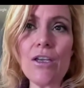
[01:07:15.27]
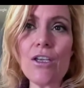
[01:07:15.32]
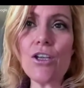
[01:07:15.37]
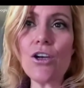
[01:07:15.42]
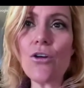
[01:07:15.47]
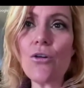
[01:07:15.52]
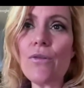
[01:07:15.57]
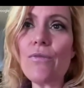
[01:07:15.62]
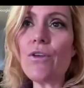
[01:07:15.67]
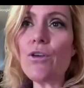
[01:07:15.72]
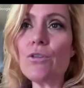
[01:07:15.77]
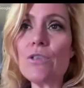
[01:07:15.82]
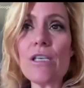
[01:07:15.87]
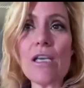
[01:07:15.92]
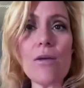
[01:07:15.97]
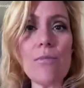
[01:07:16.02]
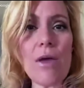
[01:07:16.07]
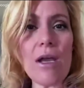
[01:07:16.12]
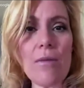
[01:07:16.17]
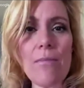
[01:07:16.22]
If you
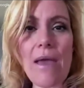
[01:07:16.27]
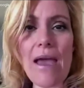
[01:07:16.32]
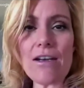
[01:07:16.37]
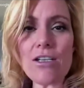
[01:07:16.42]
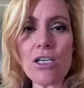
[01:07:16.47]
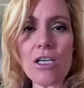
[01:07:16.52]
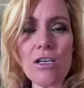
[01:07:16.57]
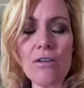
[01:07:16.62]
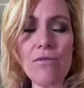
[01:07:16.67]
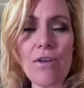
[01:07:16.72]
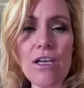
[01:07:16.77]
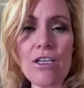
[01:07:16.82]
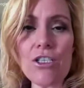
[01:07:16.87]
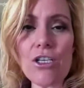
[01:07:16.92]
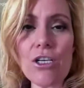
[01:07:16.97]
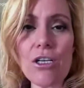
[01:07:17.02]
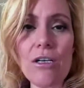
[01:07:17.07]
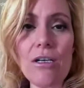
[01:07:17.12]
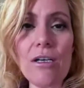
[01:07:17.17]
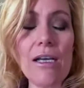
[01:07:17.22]
see him at a magic
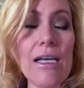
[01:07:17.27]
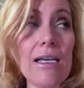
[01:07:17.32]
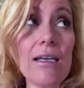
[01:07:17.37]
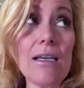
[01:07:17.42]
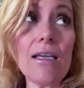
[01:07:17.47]
convention,